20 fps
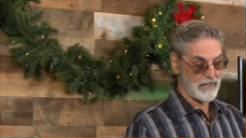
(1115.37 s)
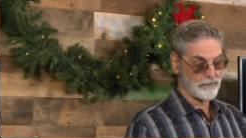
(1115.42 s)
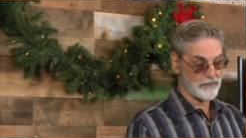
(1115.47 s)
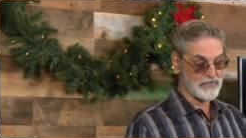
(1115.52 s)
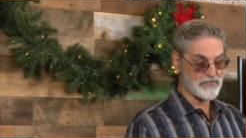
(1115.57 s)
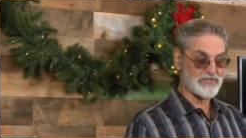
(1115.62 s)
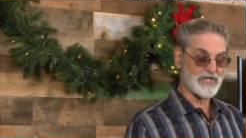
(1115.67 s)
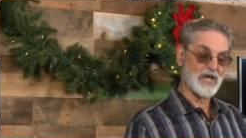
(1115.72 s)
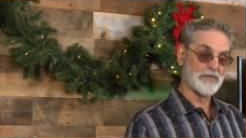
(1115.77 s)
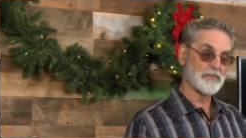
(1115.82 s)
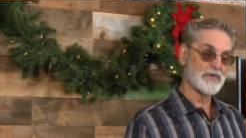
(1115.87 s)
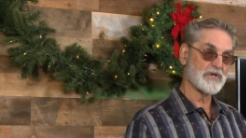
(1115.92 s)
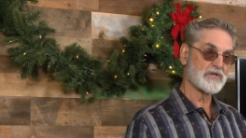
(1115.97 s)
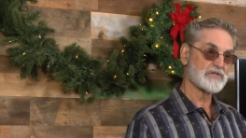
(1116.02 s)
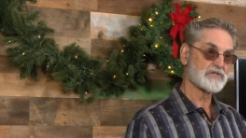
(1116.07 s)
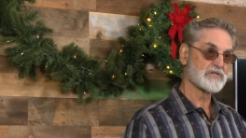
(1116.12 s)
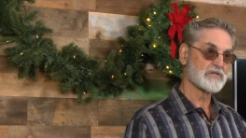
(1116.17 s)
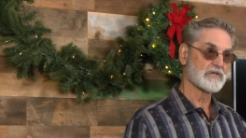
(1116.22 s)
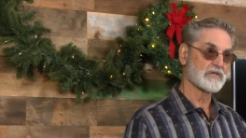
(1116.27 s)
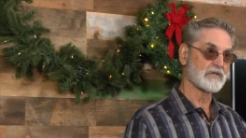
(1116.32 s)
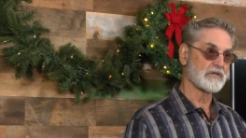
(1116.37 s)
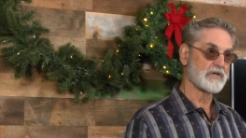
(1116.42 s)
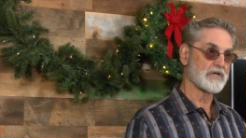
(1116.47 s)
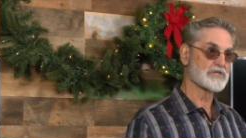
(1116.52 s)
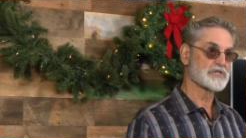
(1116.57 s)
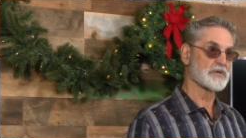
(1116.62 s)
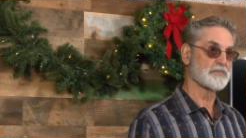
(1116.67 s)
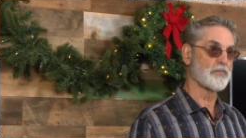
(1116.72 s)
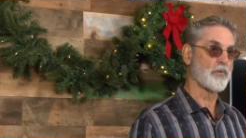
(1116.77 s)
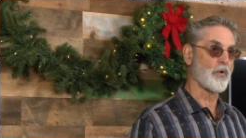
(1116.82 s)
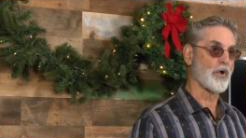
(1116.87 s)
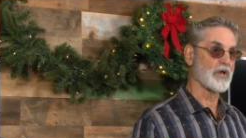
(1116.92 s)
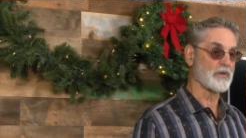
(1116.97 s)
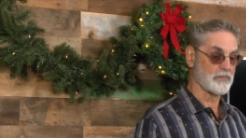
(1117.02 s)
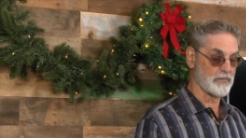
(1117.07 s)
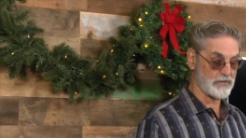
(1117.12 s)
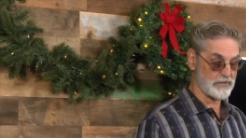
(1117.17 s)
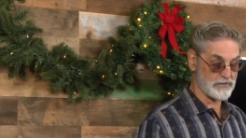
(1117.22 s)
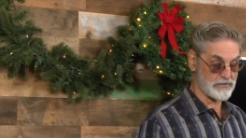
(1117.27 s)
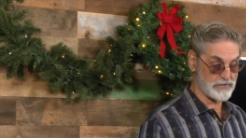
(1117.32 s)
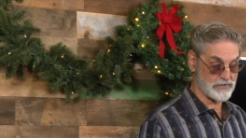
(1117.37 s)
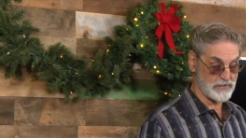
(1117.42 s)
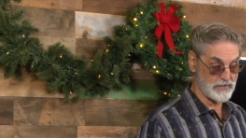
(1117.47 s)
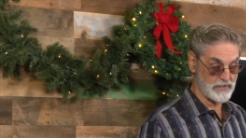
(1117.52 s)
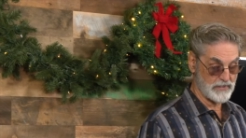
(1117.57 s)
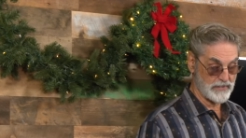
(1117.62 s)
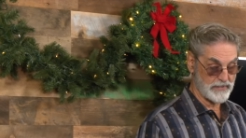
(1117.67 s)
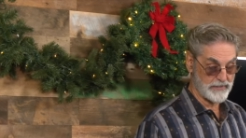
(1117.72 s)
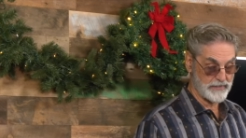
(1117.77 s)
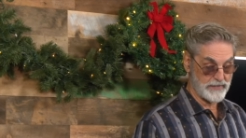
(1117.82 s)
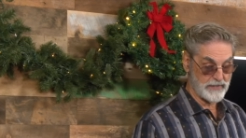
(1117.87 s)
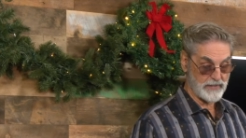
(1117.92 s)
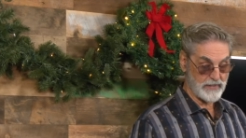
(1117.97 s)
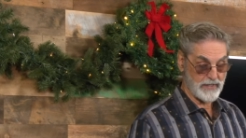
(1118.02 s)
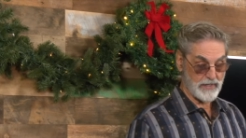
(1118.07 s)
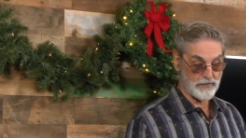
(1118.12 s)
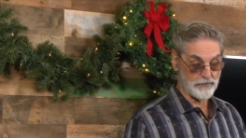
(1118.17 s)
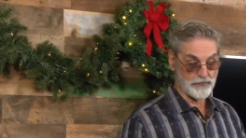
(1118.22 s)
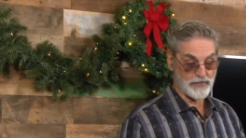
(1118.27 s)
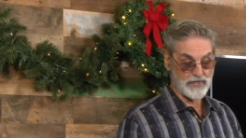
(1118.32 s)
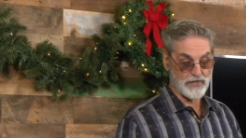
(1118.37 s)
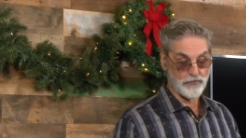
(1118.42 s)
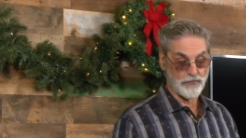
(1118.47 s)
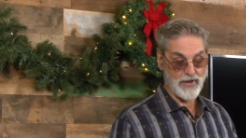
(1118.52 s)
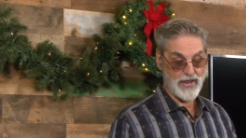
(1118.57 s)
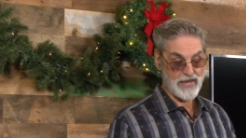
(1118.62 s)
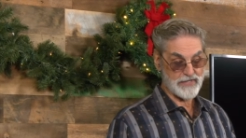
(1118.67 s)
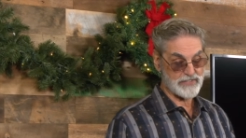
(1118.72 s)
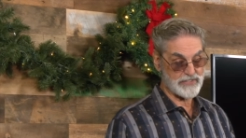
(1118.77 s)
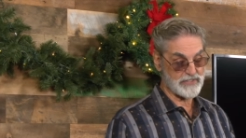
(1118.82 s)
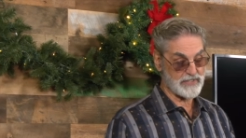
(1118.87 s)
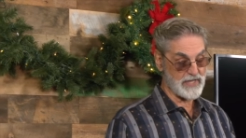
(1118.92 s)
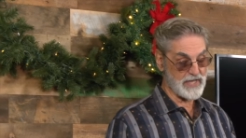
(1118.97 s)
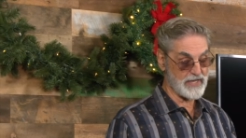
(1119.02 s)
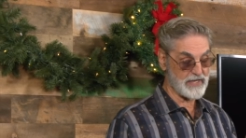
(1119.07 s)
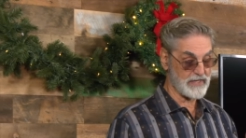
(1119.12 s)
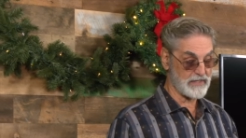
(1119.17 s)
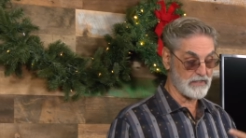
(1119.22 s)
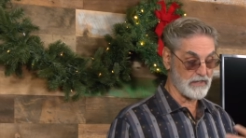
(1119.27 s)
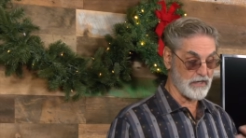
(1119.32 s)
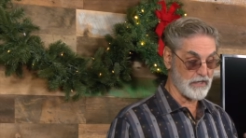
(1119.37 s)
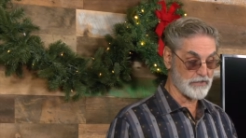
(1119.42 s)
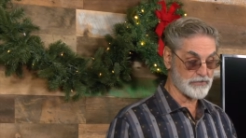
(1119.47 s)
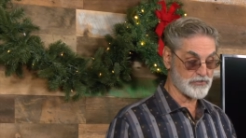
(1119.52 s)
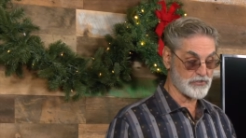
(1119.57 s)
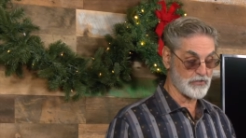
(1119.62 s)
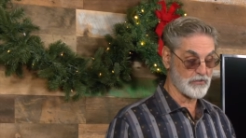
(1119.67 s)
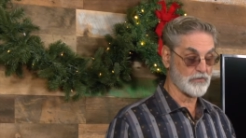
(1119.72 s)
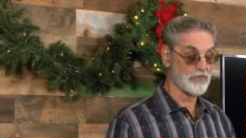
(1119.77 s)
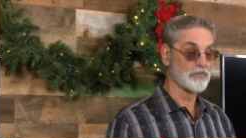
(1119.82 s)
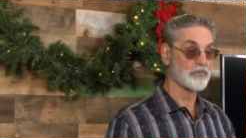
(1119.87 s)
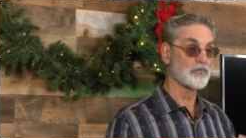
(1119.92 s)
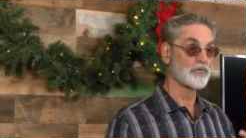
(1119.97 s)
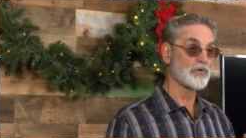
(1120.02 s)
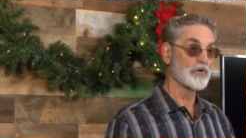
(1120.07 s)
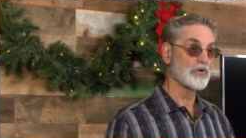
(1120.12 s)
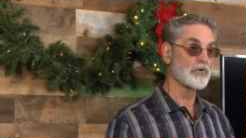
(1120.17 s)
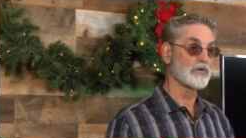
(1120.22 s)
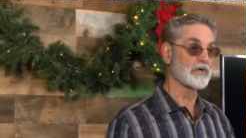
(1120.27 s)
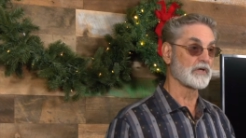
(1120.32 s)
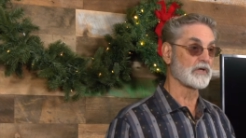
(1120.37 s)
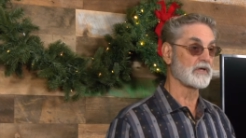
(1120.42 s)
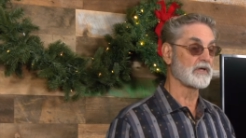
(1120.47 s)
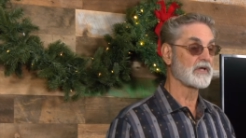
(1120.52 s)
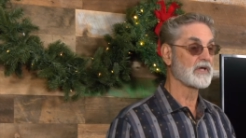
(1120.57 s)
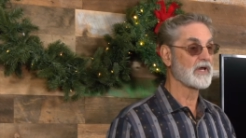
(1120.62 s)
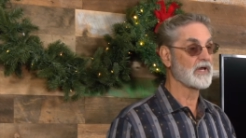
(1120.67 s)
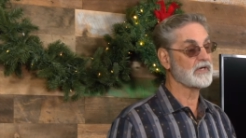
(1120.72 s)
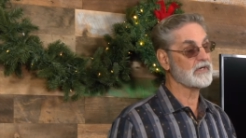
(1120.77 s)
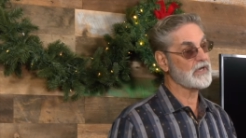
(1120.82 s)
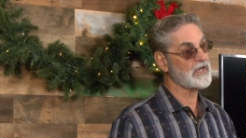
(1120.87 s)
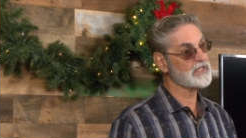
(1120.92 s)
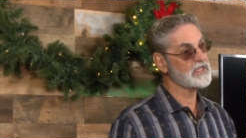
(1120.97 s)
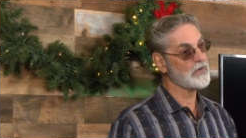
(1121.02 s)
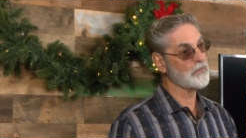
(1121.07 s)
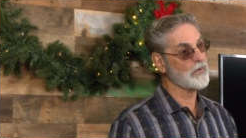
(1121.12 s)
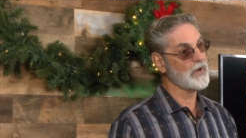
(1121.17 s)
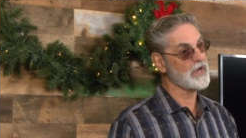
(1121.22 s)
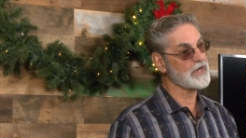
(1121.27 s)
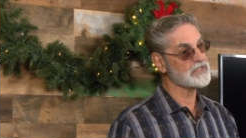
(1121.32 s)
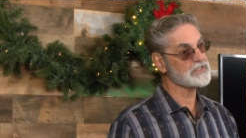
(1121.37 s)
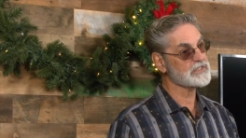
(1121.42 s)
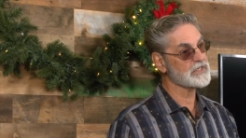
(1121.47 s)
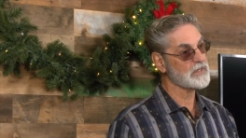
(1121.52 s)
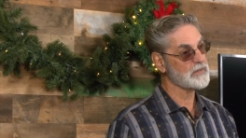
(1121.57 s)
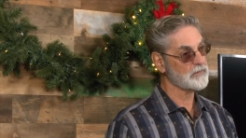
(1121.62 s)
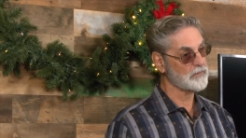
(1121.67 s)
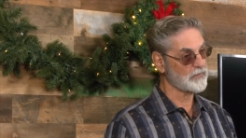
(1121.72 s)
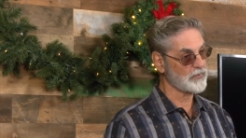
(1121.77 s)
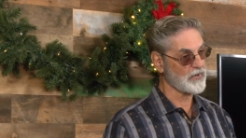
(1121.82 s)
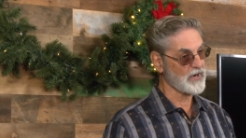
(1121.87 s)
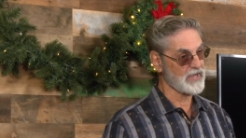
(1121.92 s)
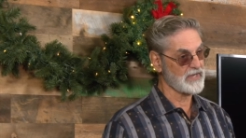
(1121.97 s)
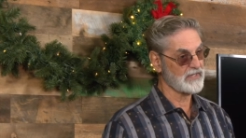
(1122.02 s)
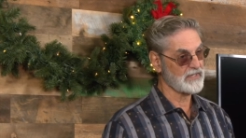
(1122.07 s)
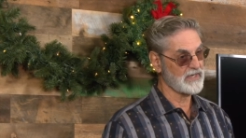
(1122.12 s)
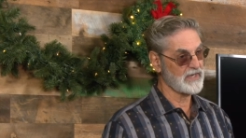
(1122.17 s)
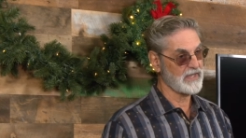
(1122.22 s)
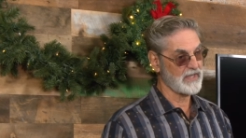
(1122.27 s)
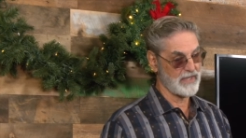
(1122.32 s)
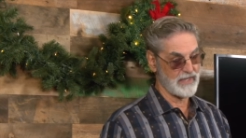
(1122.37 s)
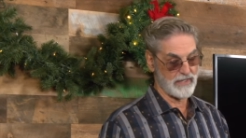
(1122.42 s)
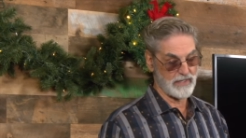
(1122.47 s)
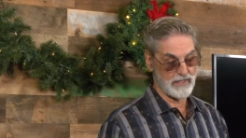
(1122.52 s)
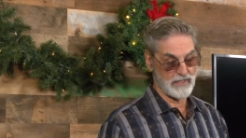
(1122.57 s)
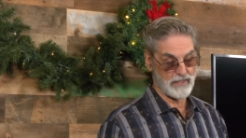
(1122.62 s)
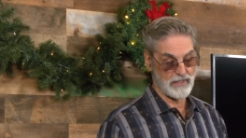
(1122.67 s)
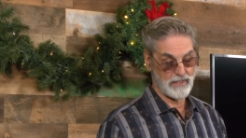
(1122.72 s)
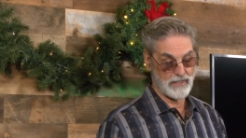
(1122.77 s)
Resentments, disappointments, and regrets, they can also ruin an otherwise bright day.